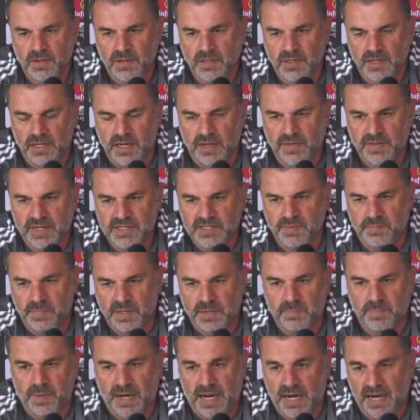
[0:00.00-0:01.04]
you know, that's a
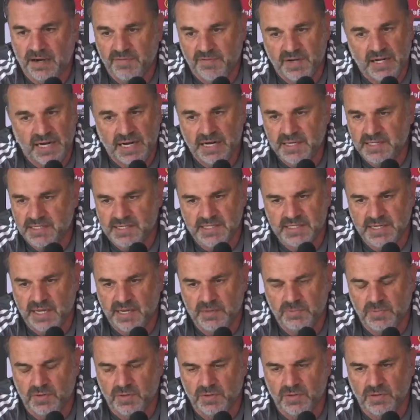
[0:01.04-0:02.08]
big part of it. And it's the
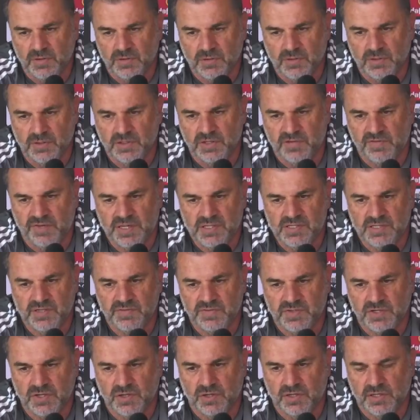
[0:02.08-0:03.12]
same on the
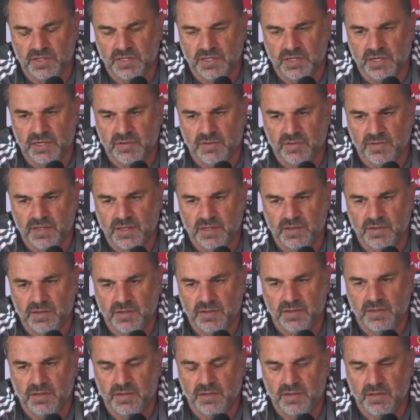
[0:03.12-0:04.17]
defensive side. You know, I think
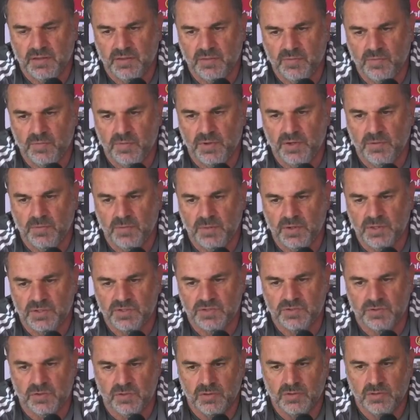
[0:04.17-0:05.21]
we're
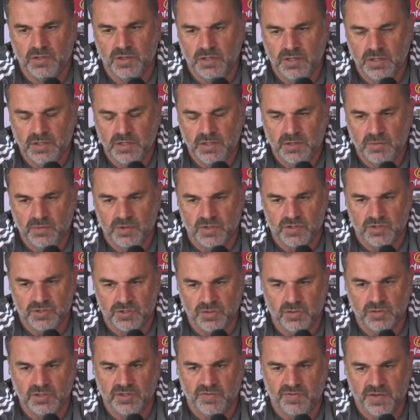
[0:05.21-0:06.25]
strong. We've got a
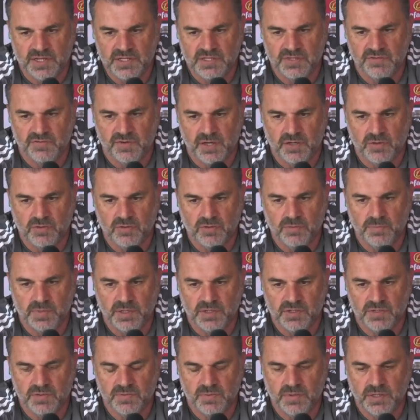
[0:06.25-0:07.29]
strong defensive record
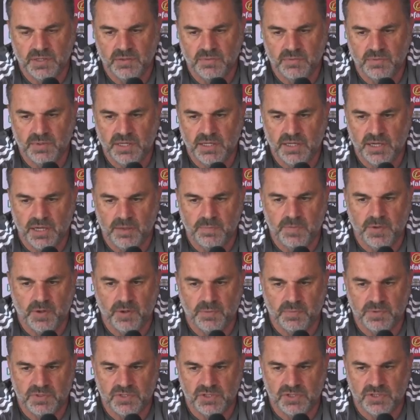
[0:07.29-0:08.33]
because we keep the
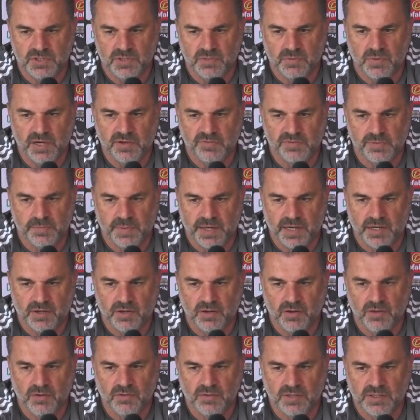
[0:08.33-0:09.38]
opposition away from our
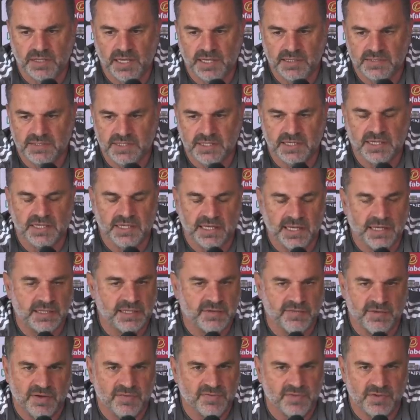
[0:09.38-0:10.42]
goal, and that's a
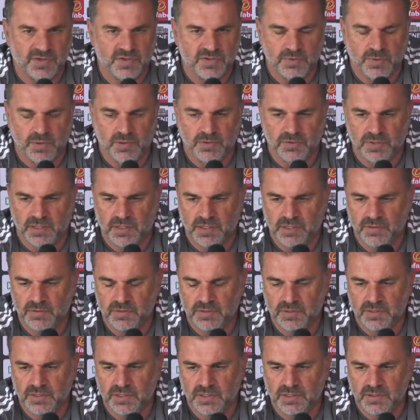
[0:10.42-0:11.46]
collective effort as well, you know.
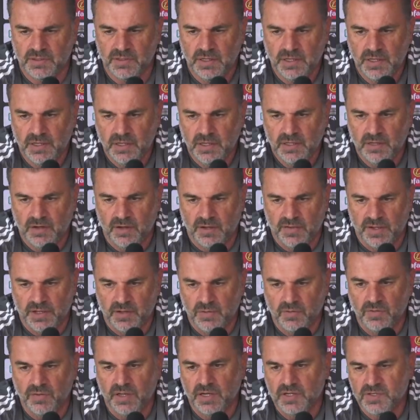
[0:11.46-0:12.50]
And I think
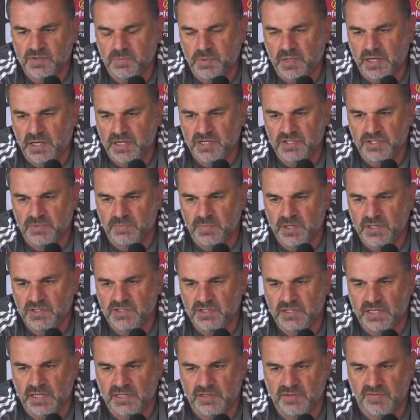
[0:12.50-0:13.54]
all those players you
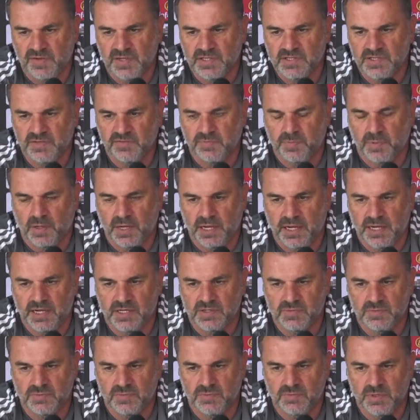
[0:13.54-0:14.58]
mentioned, our defensive
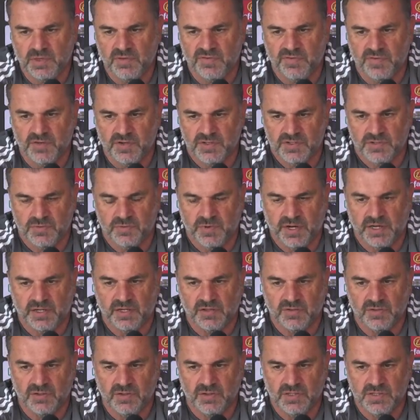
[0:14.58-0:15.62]
players, would be the first to
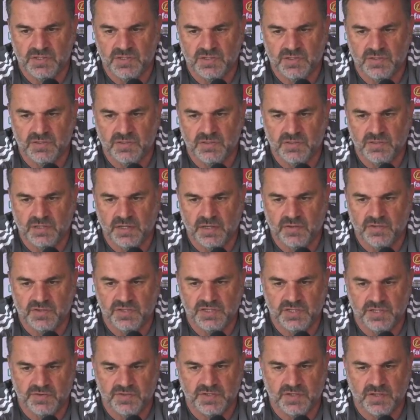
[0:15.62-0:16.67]
recognise, you know, the
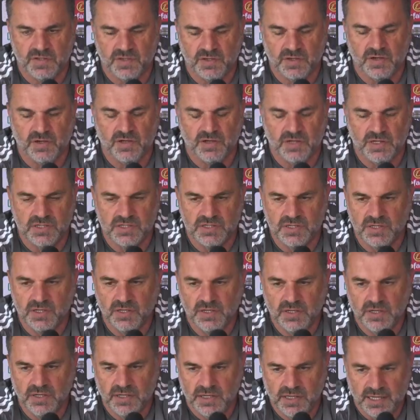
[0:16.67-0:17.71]
shifts that the guys
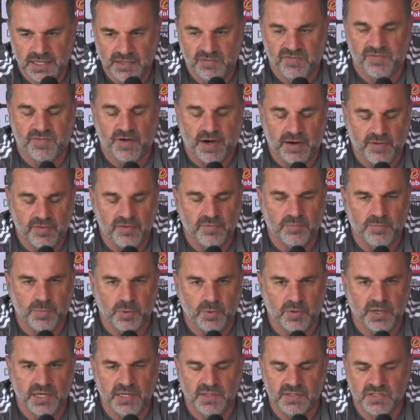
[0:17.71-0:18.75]
in front of them
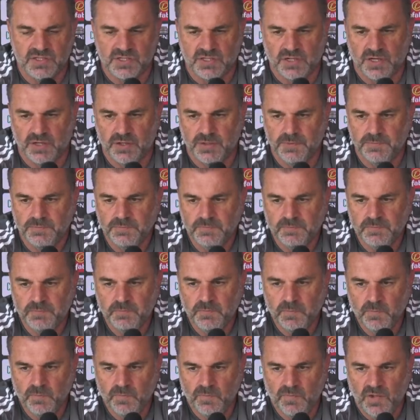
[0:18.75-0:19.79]
put in. So,
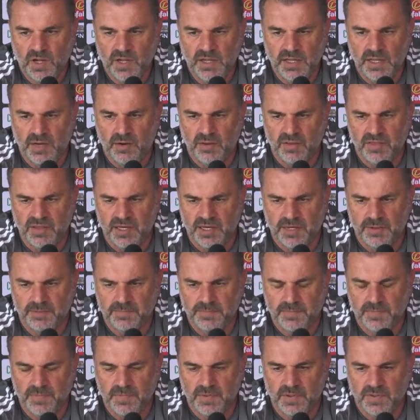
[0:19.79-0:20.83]
you know, I think
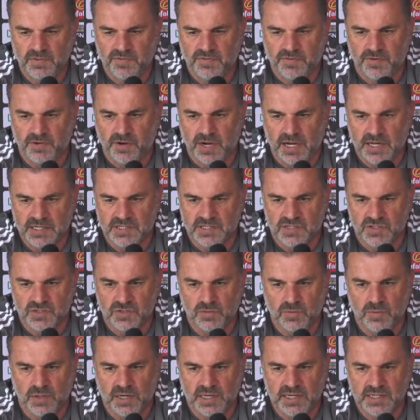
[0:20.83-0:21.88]
for us it's
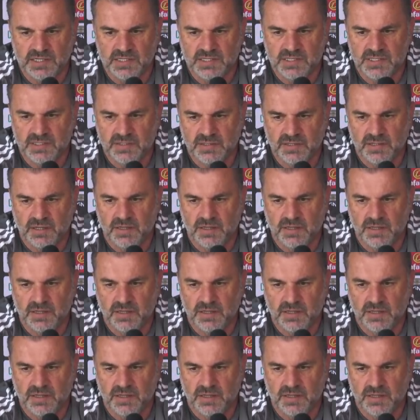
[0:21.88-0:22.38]
always